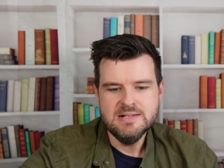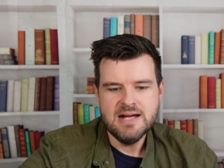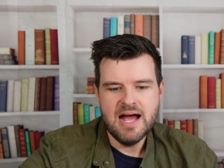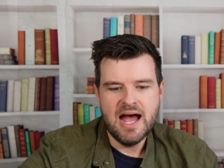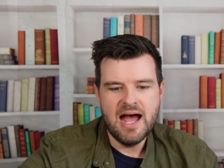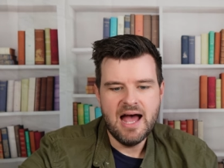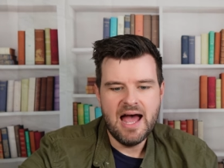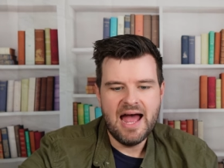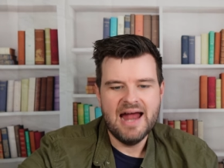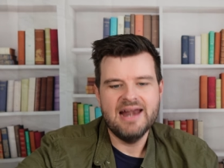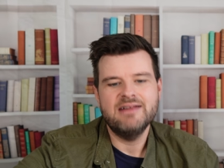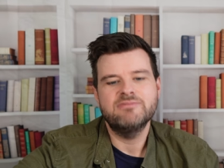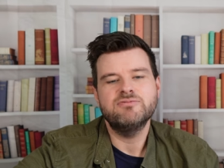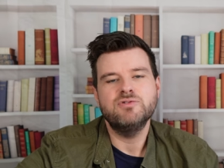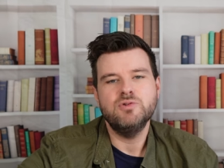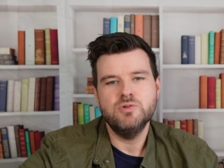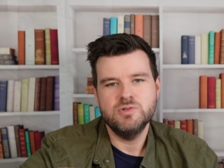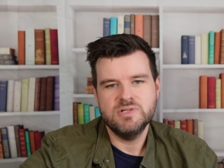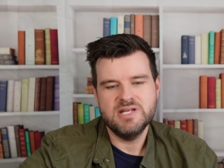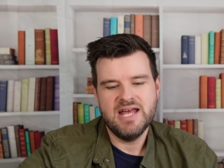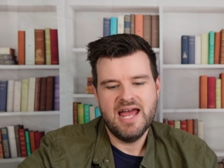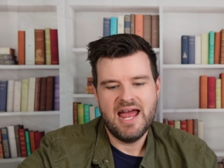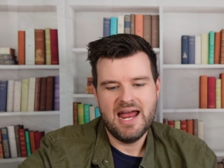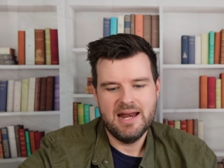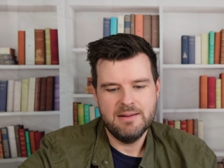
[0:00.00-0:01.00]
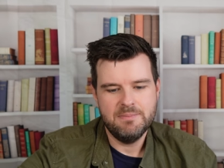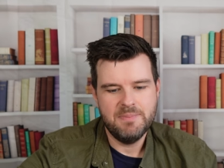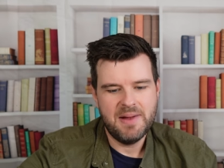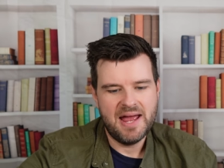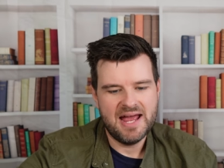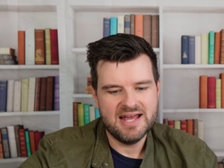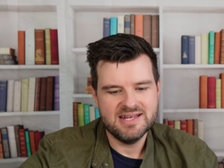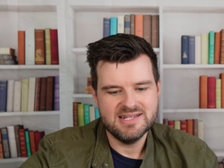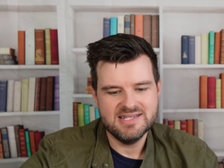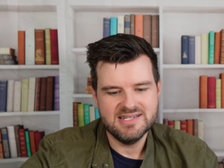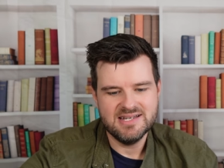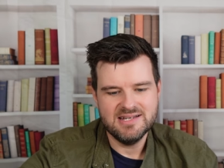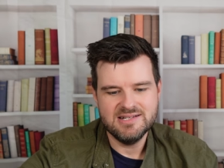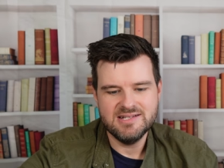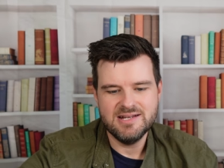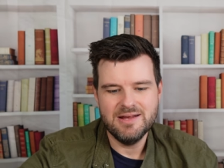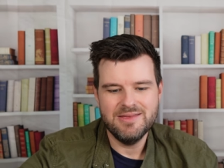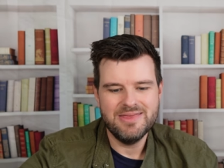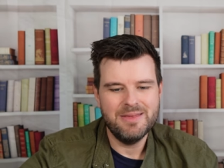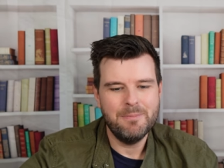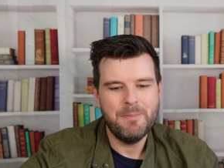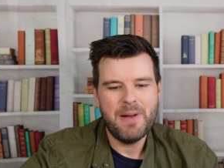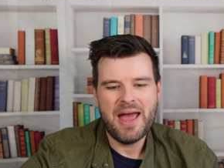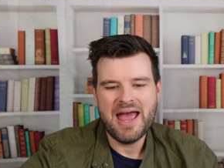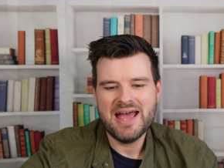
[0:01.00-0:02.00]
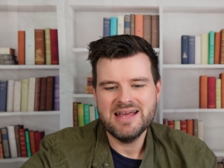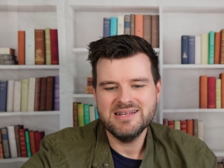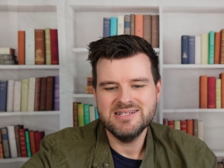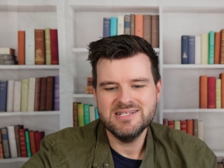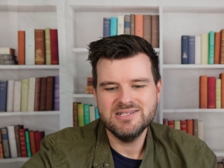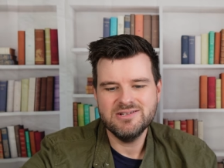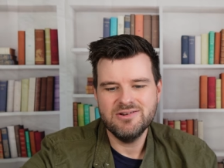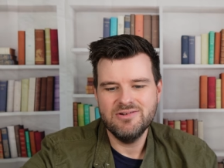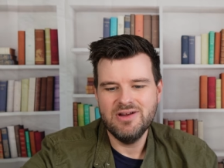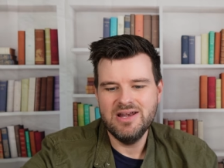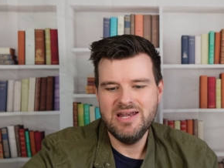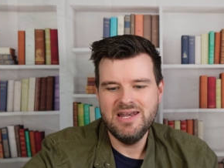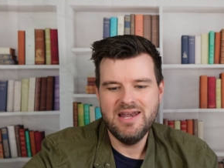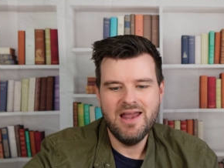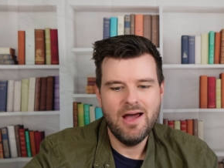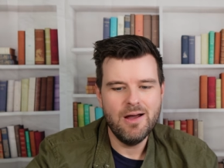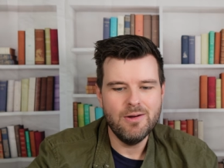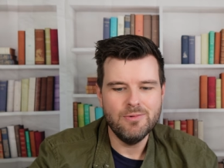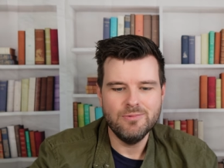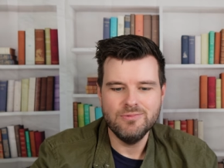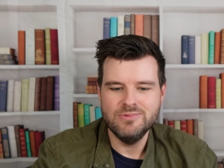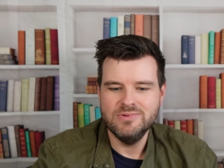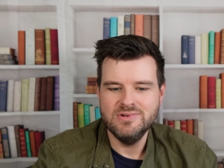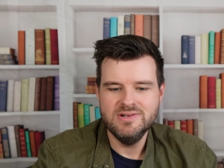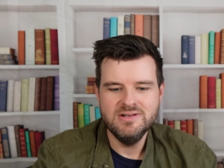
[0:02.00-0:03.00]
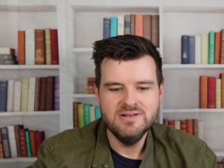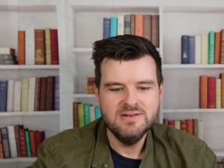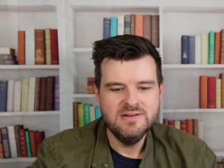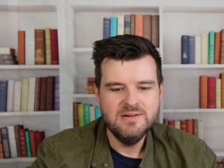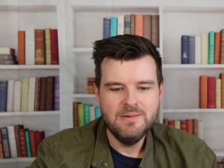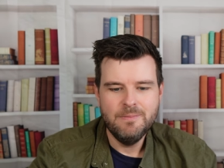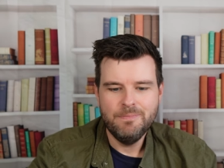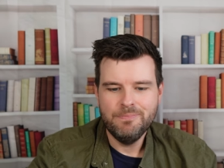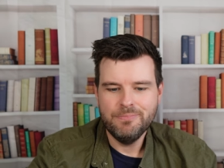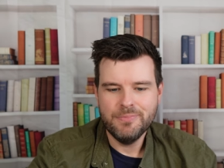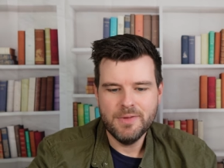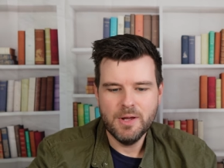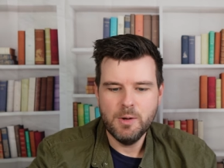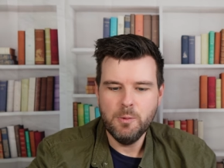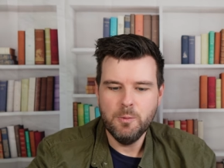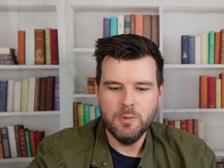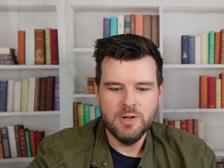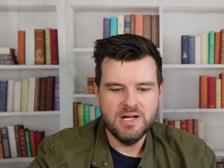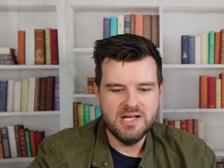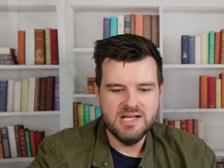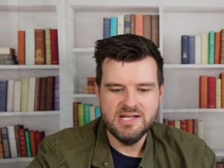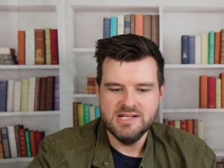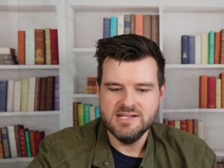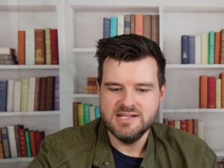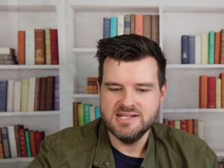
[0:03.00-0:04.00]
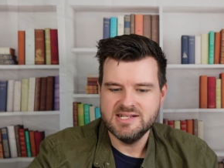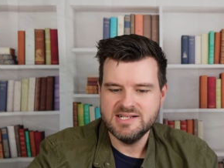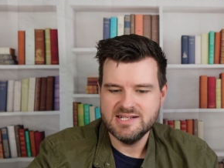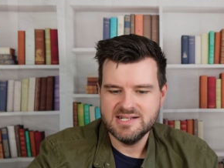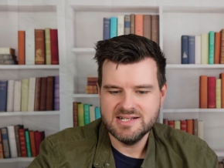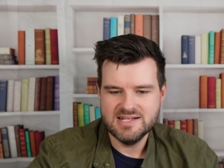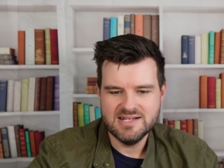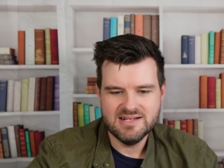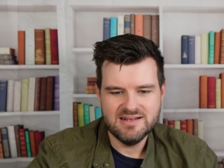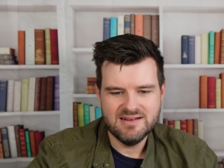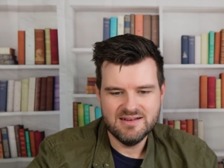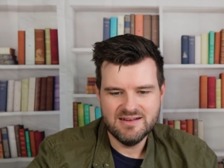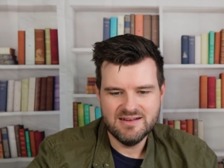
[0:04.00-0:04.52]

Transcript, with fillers: And of course I had pasta. So the pasta alone was